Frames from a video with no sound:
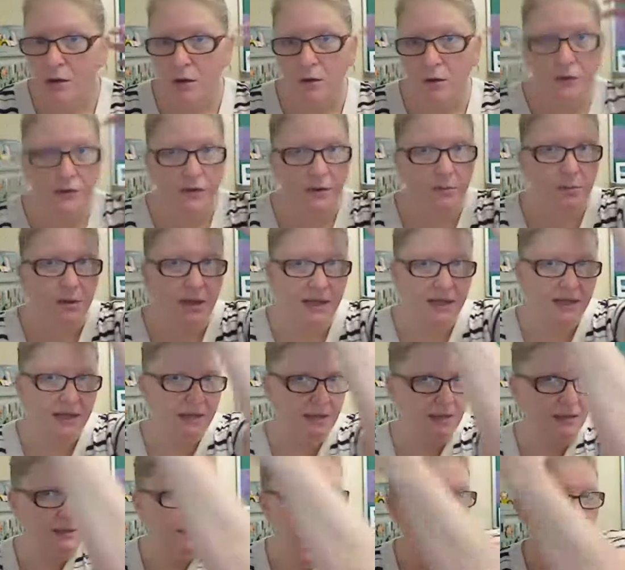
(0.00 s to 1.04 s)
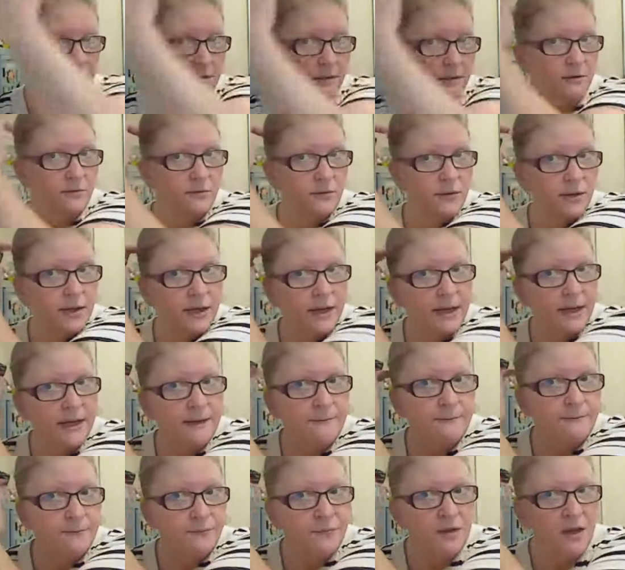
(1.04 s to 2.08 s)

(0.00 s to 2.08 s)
over the place. Okay.